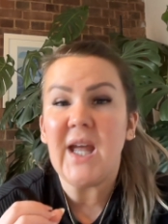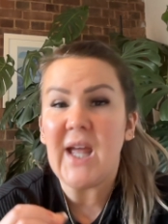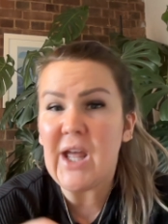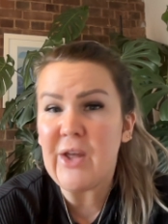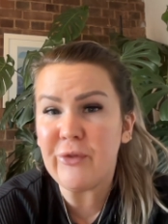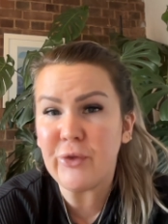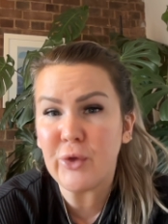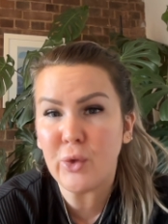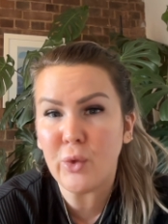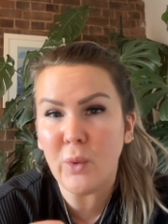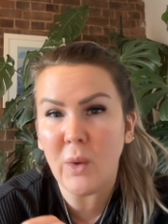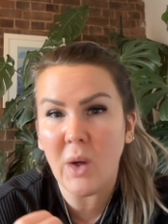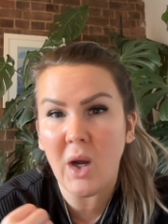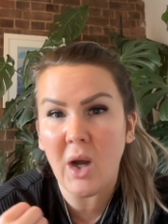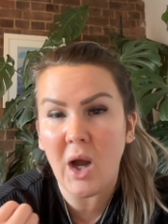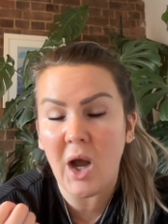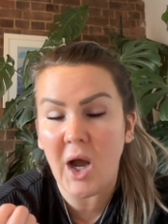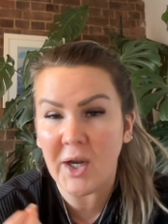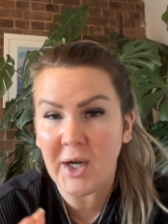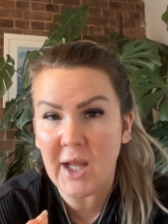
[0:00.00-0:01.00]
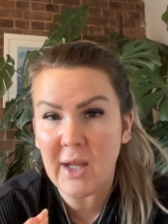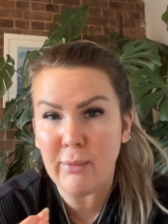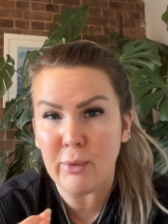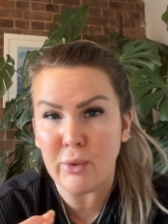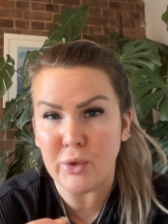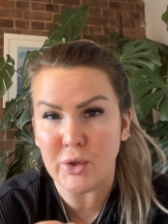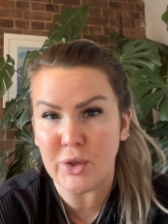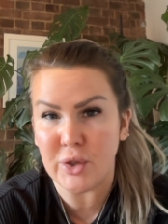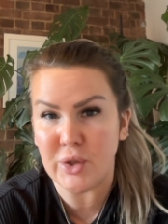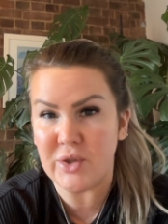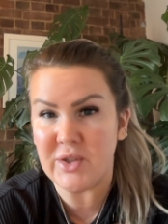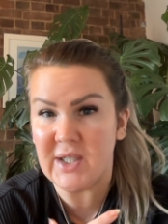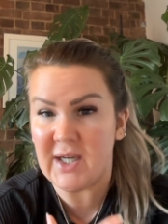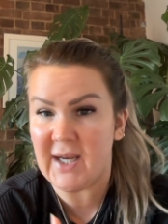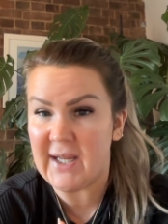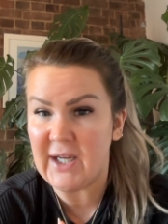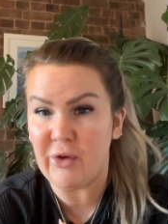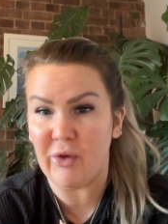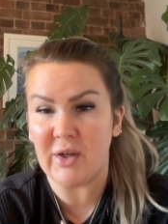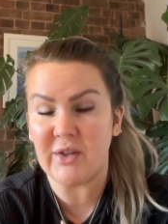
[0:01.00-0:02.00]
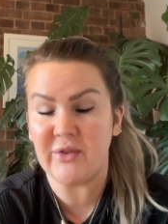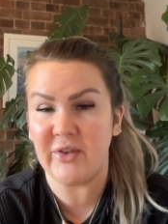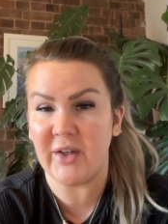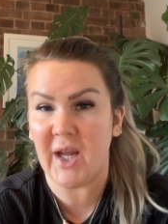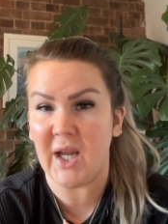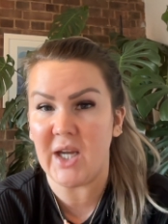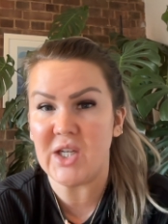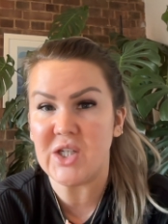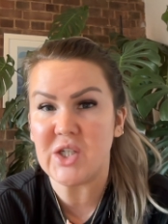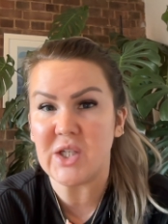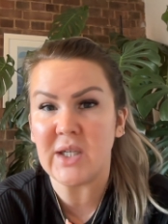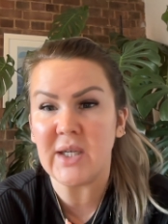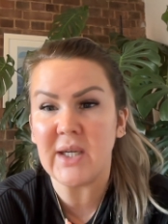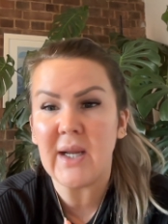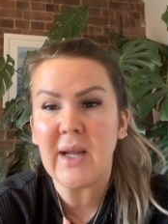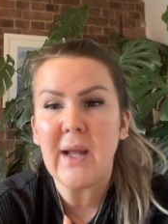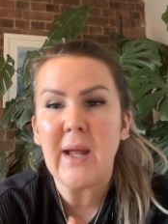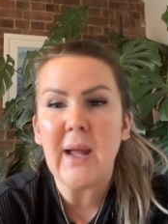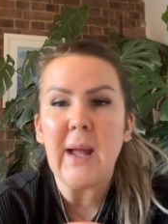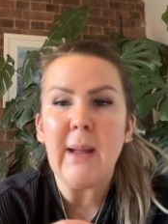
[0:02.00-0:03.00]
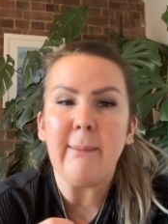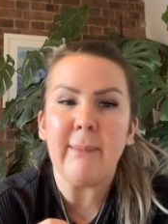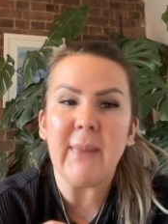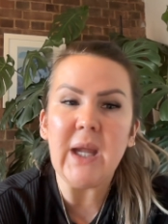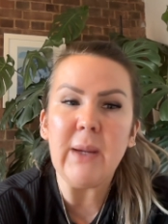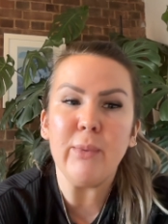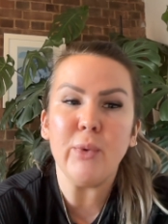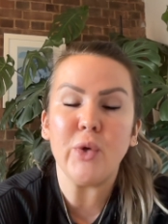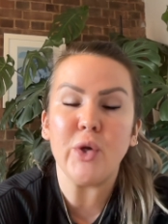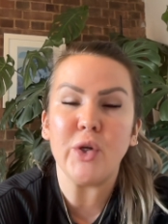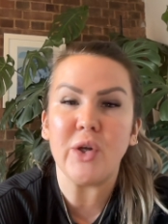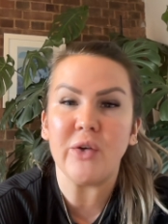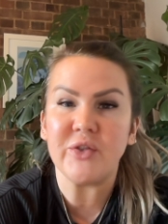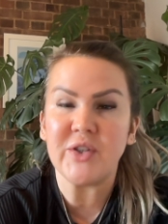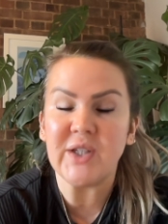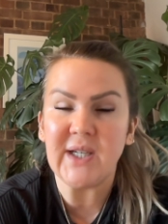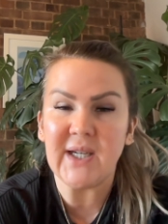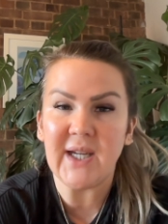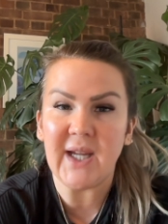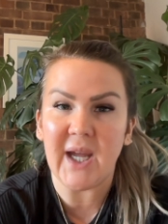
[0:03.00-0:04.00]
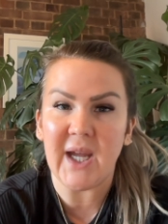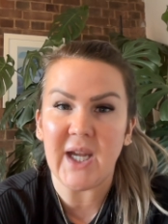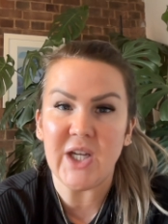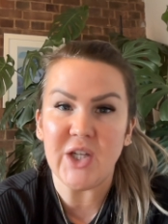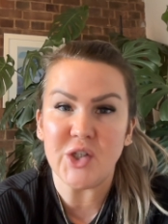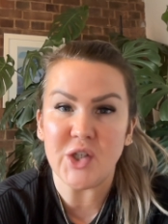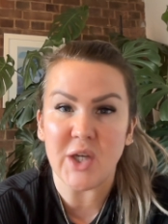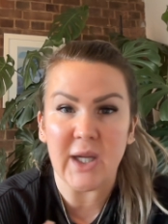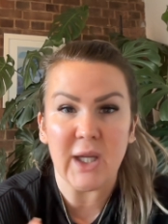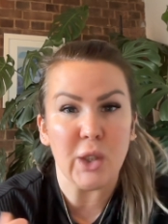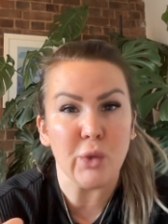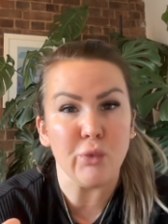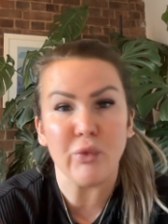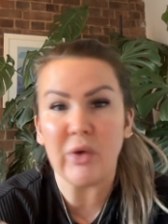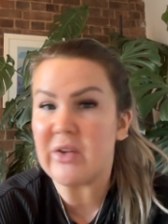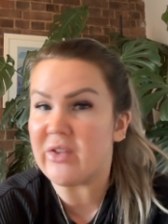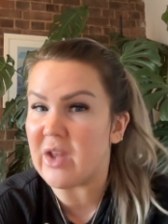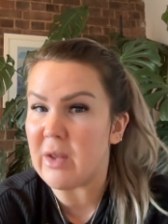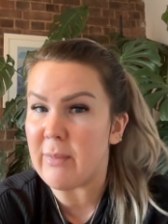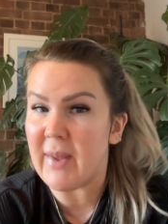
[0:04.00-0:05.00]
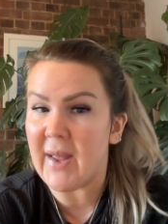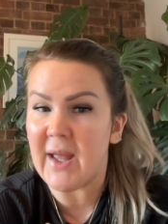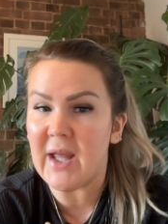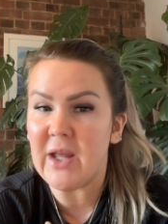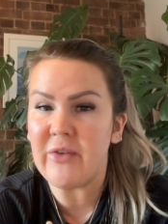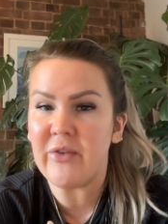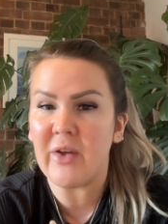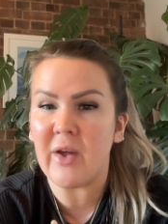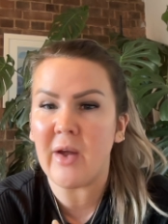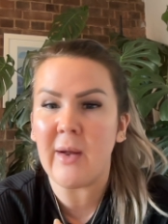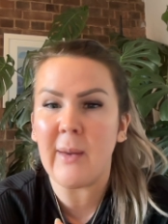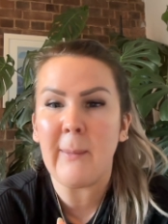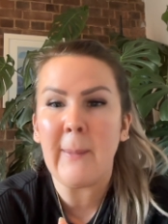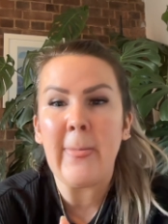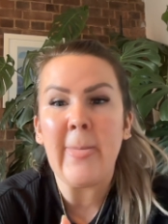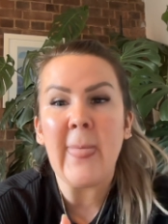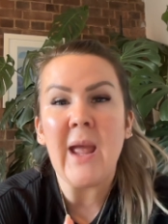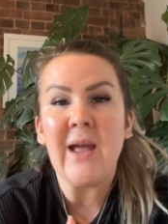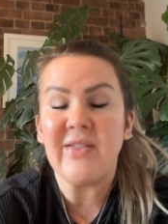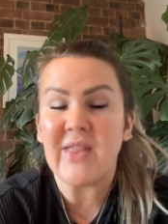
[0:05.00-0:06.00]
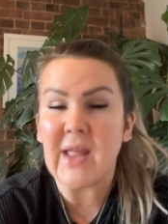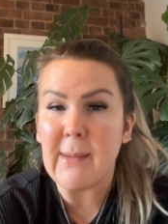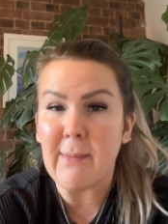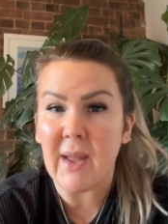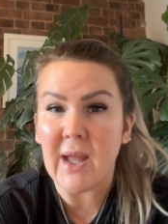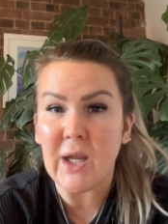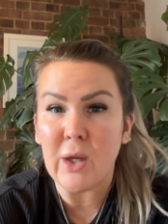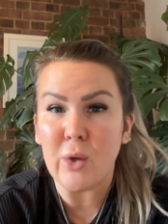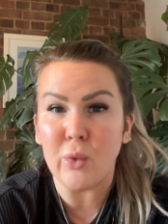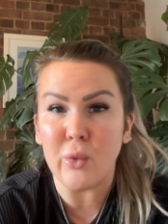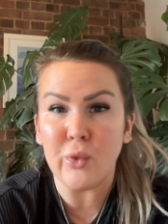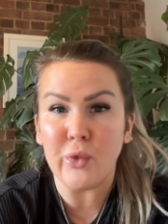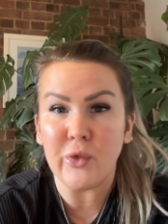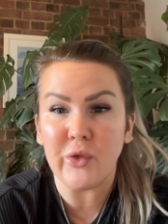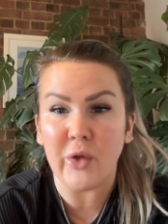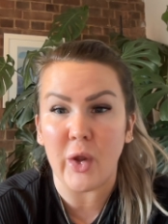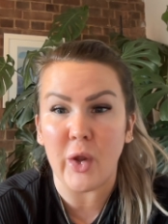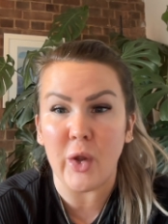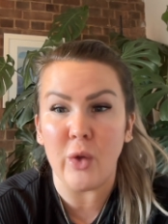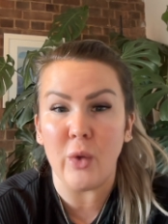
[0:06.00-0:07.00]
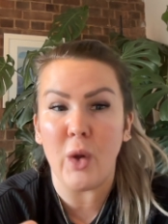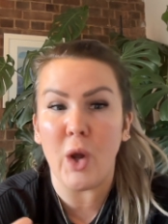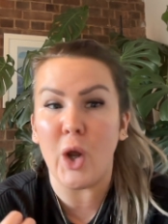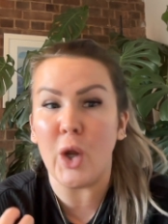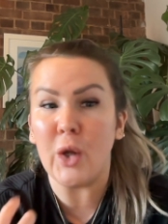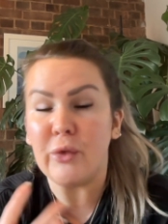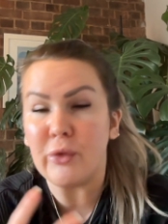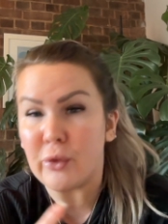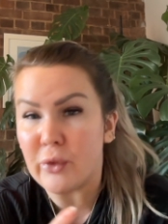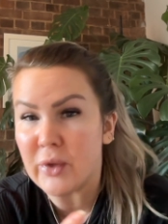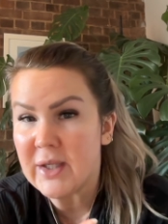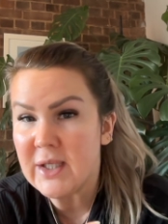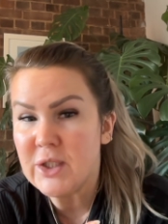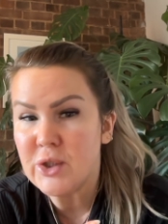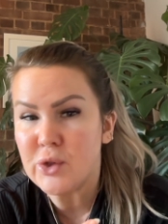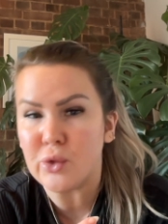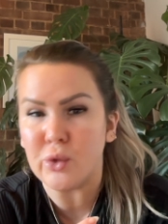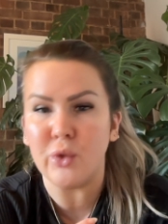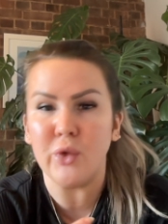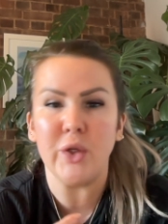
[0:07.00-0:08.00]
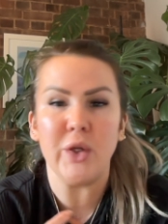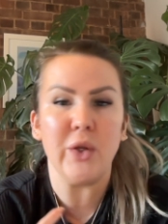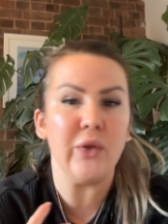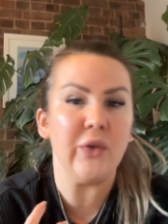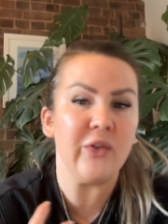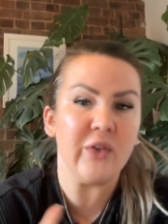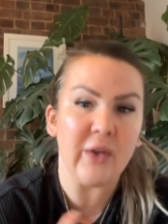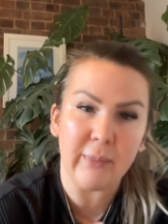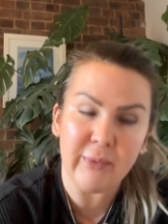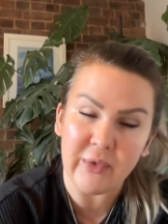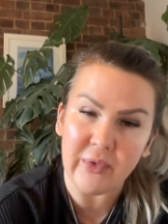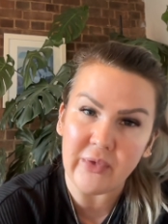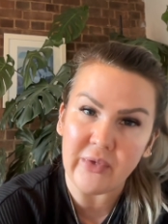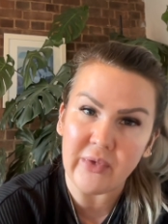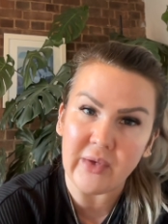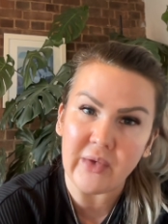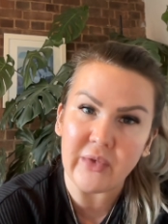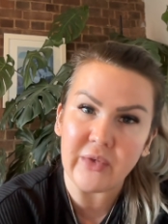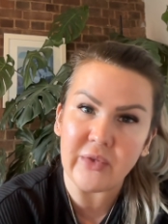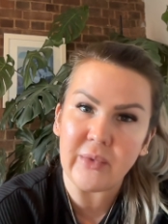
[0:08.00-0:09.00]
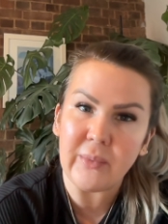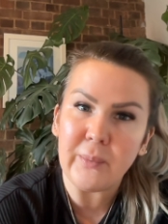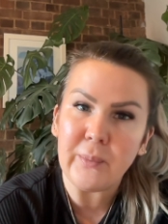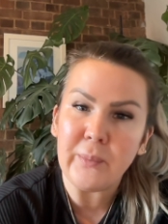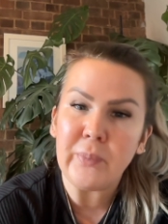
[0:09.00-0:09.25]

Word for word: If you are unable to delay gratification, people can often engage in risky behaviour. They may also overeat or use substances.